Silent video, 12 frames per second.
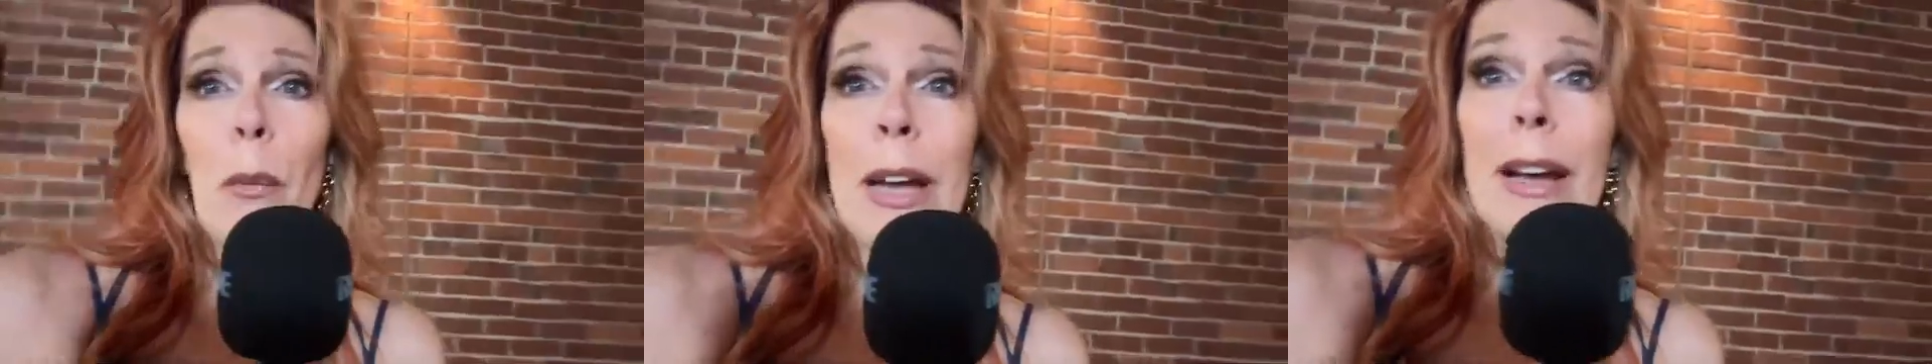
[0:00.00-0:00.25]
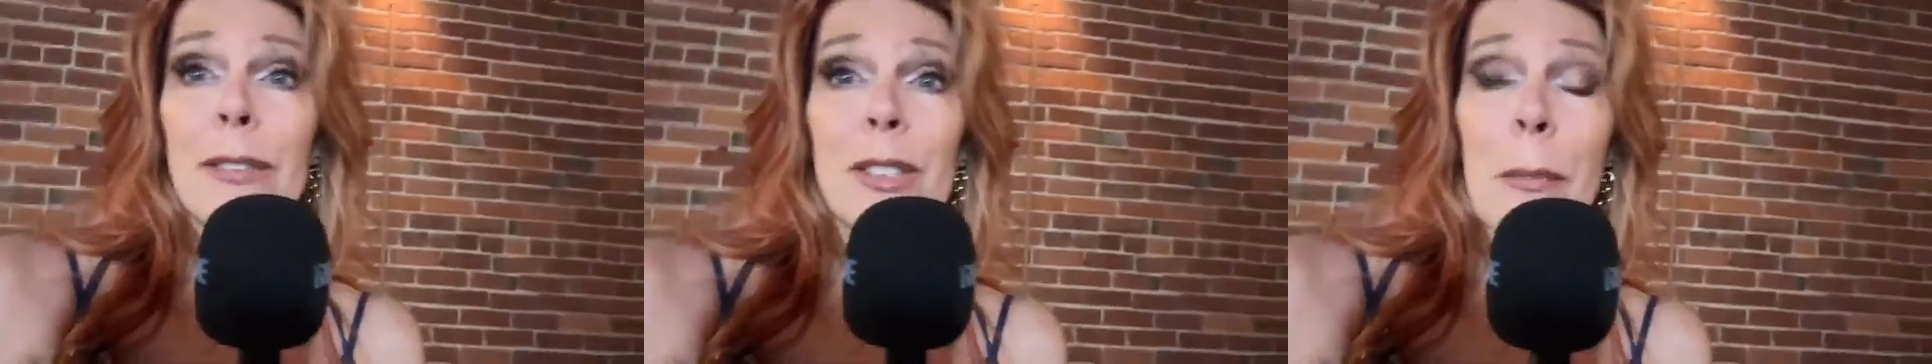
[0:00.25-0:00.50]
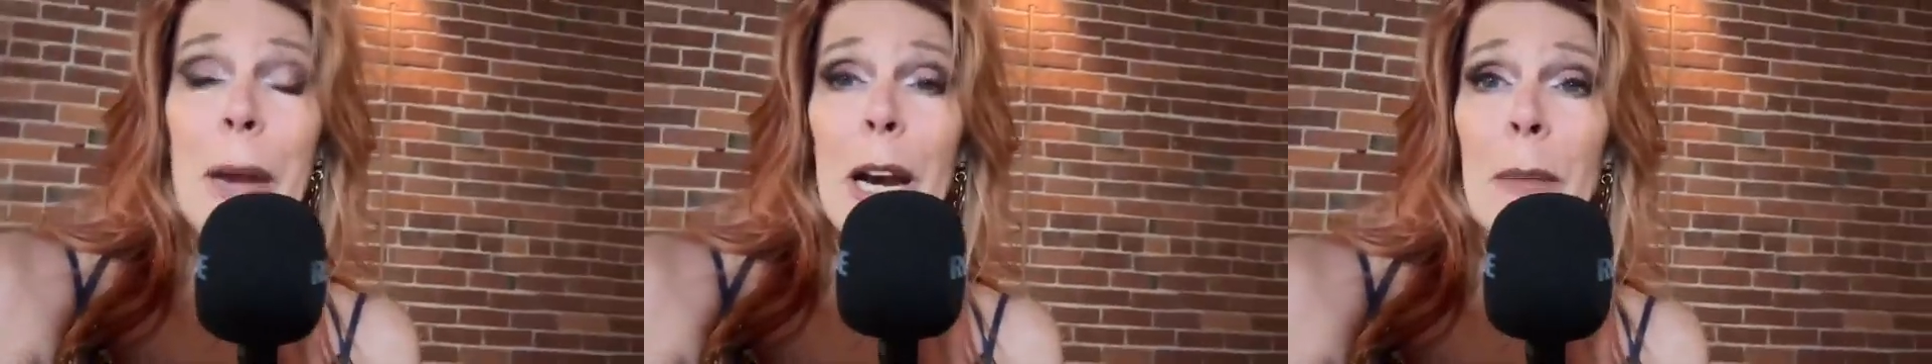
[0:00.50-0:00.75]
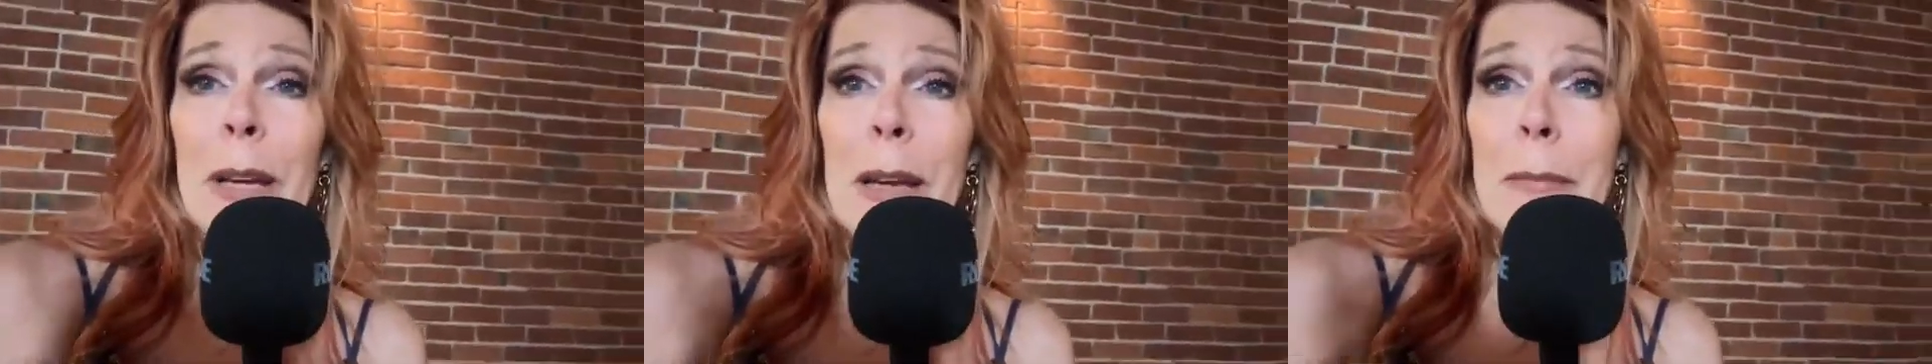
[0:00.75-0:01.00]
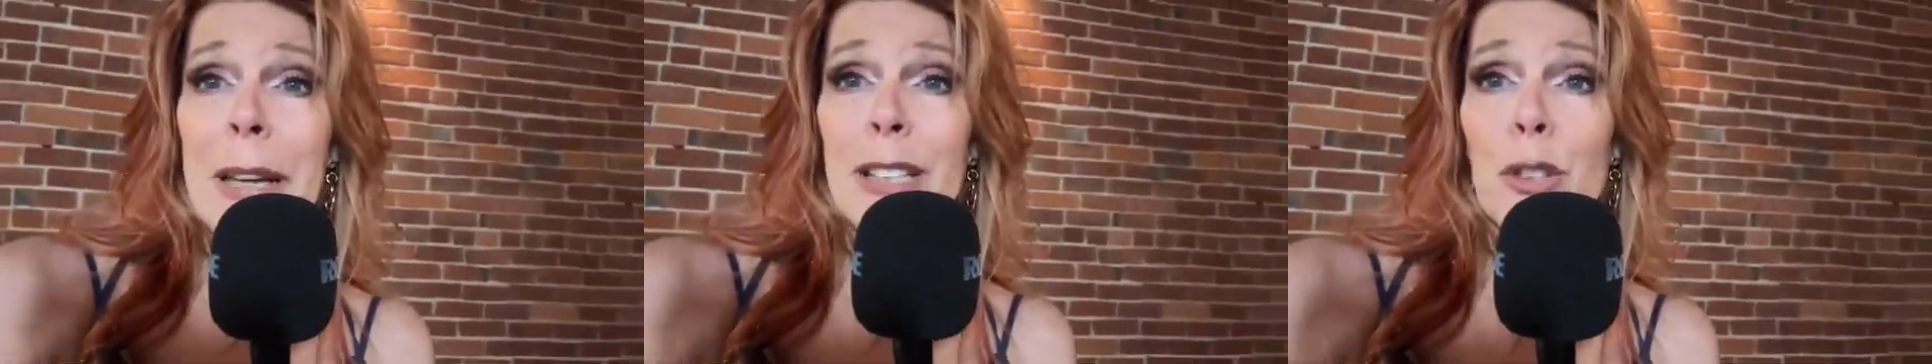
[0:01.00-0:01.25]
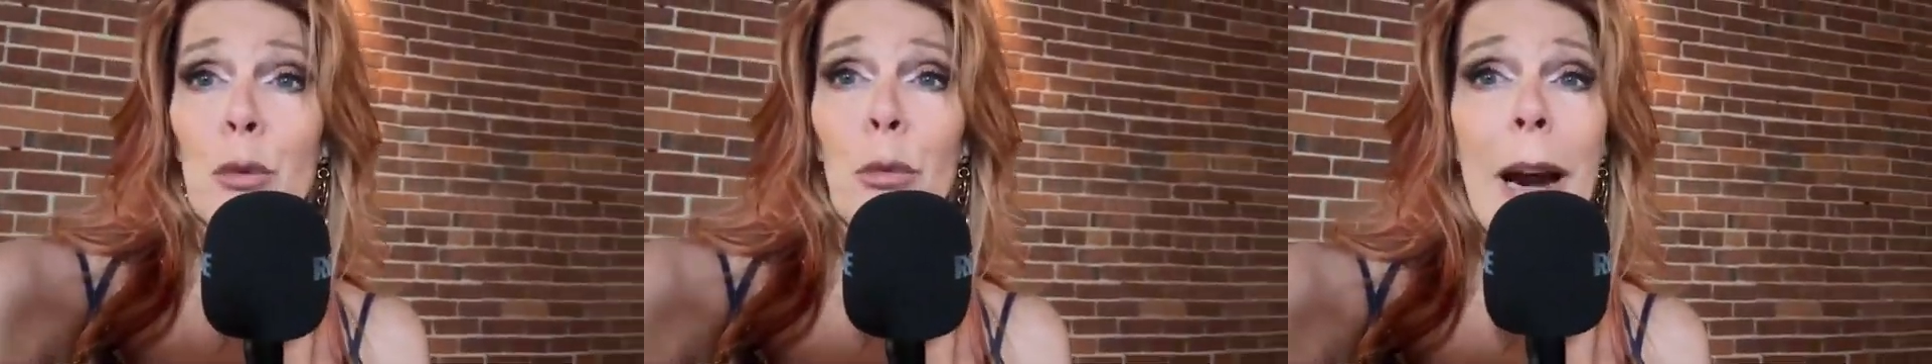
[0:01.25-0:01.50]
But we have some
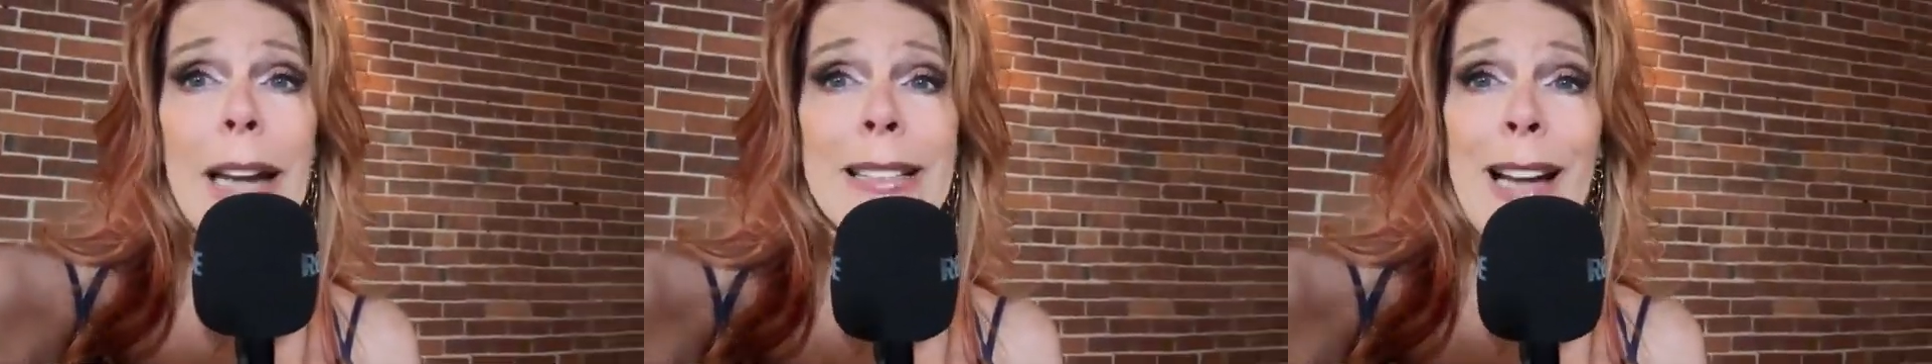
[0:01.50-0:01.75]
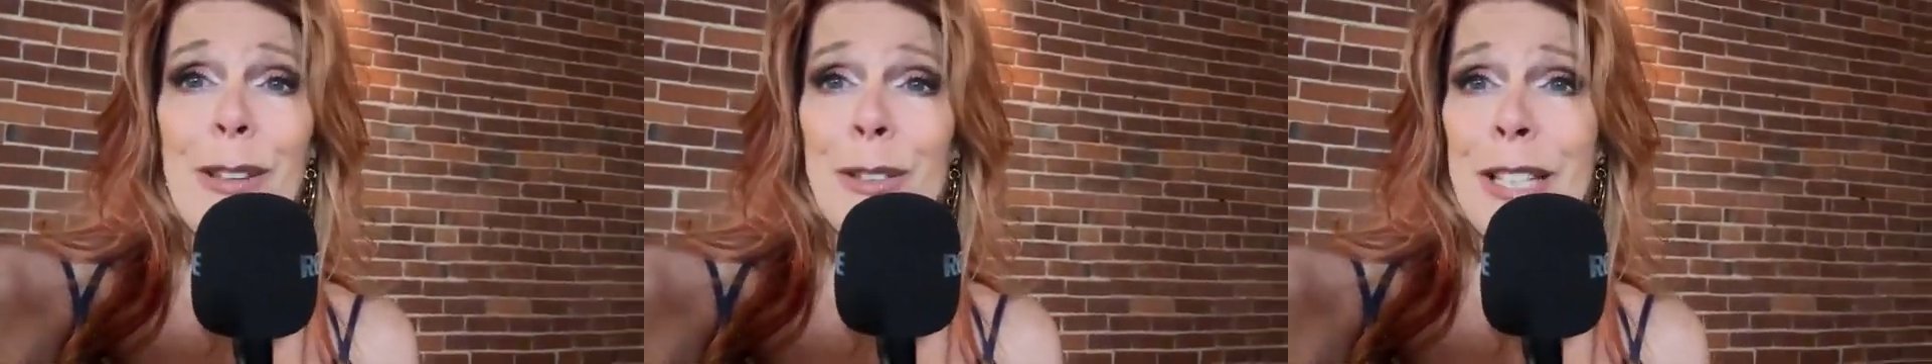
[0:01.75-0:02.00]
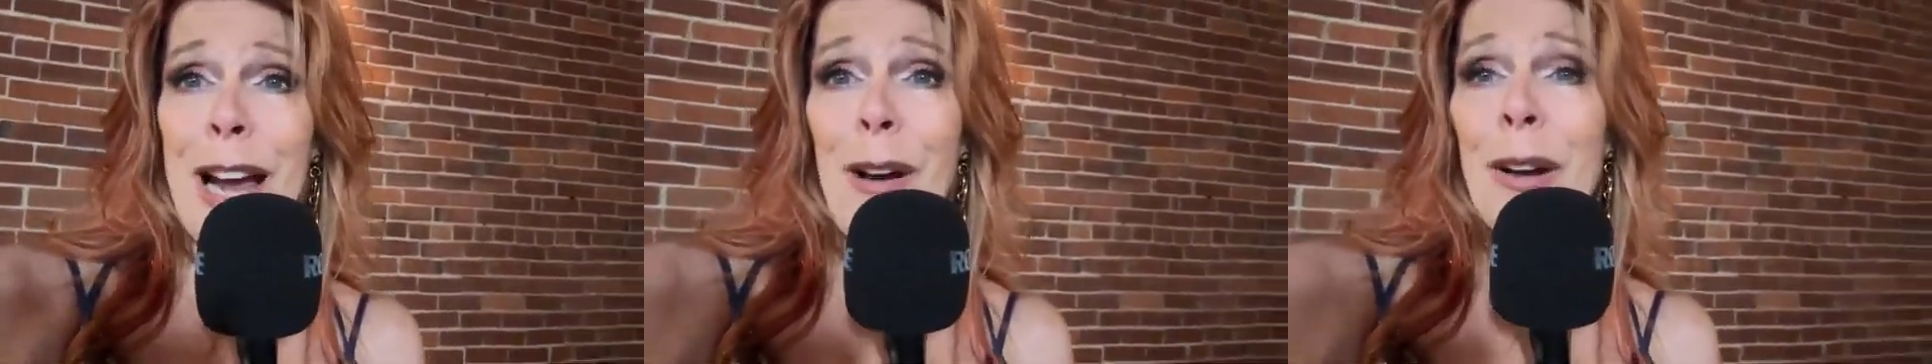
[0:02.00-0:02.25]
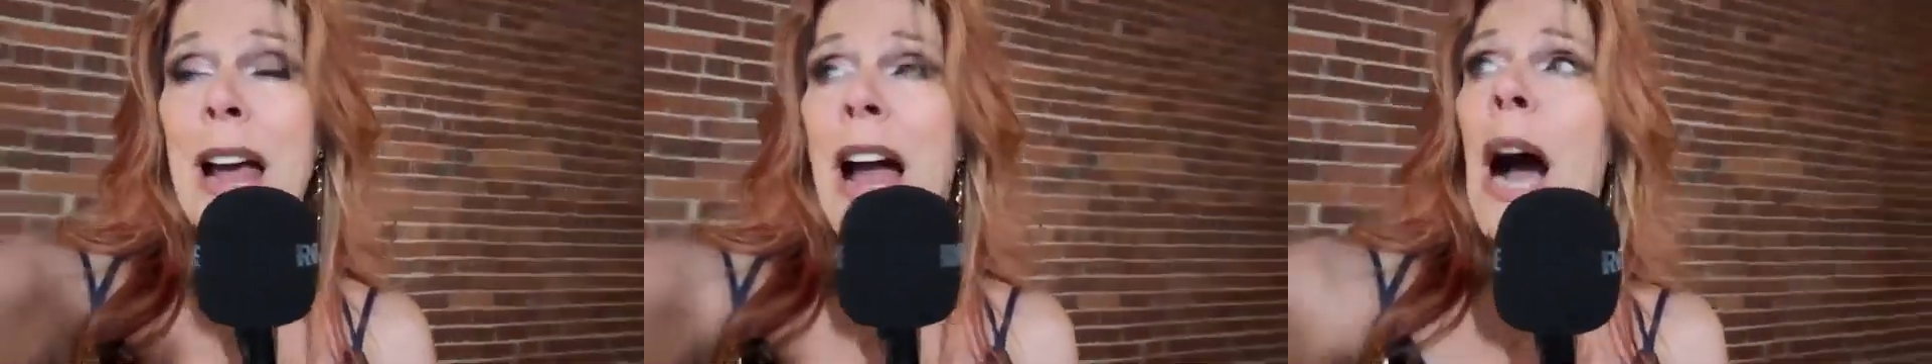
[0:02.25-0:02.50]
Airbnbs right downtown,